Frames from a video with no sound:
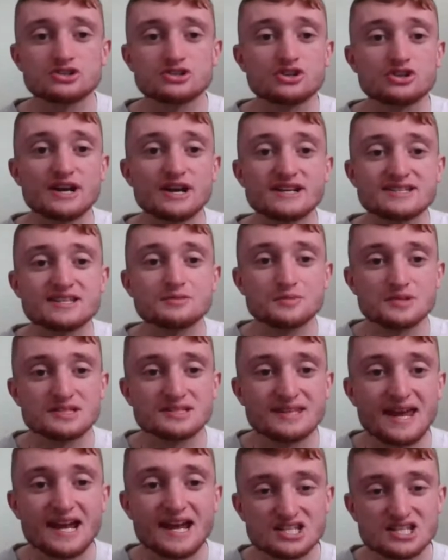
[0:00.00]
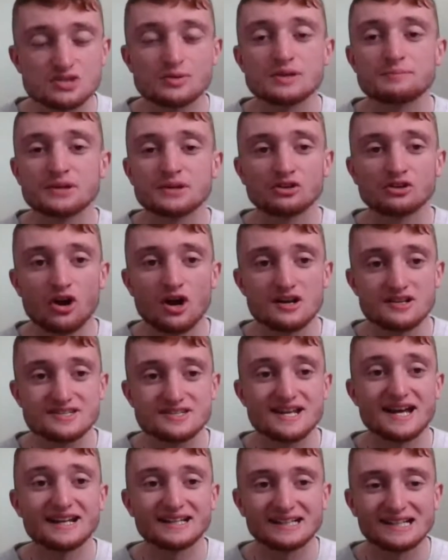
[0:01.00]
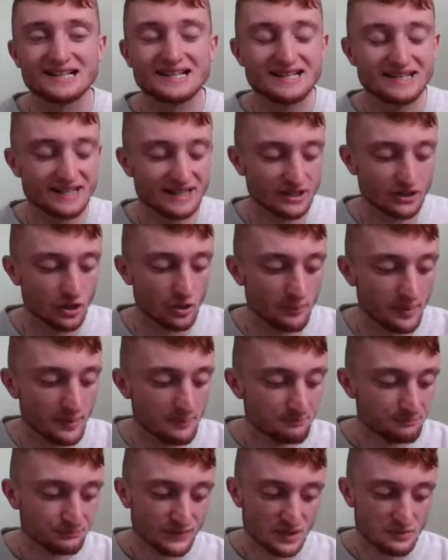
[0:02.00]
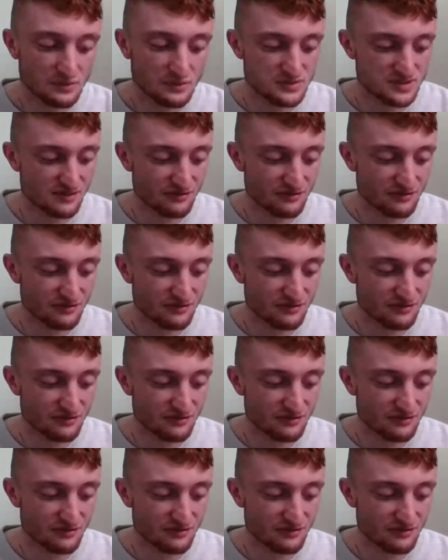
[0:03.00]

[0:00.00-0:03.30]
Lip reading: Laura Tracy was there sweeping across and cleaning it up.